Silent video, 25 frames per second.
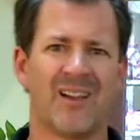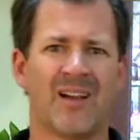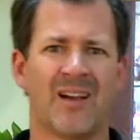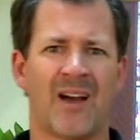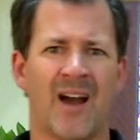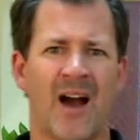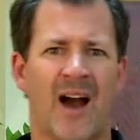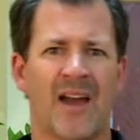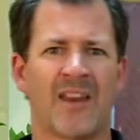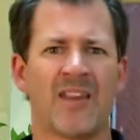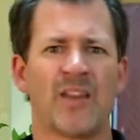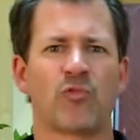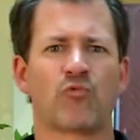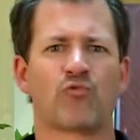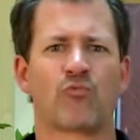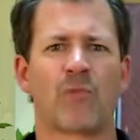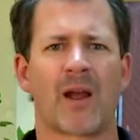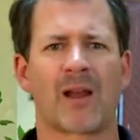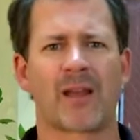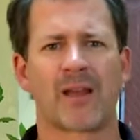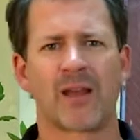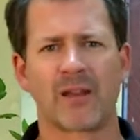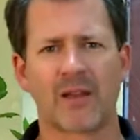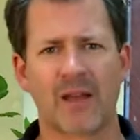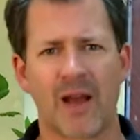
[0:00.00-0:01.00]
How do you
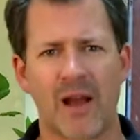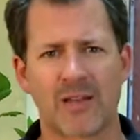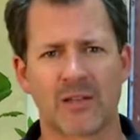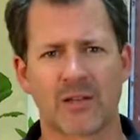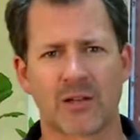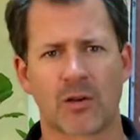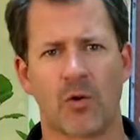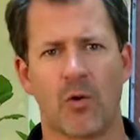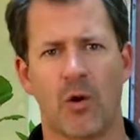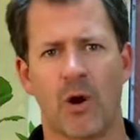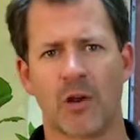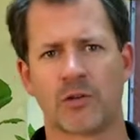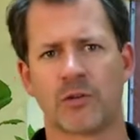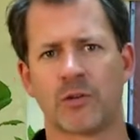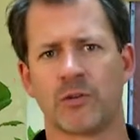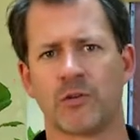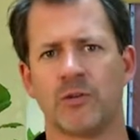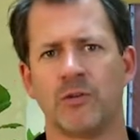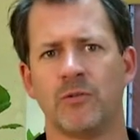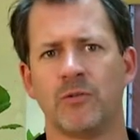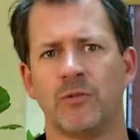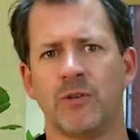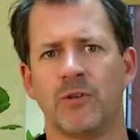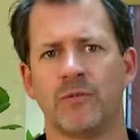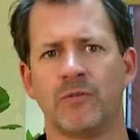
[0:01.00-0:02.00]
recognize a Quadrant
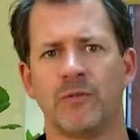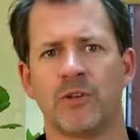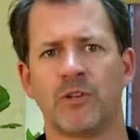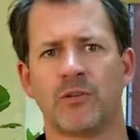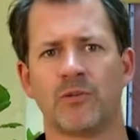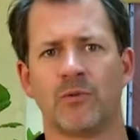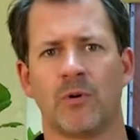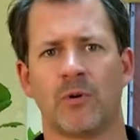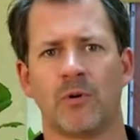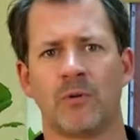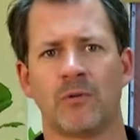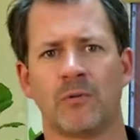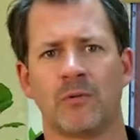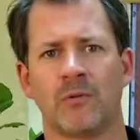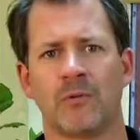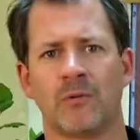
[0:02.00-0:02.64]
2 individual?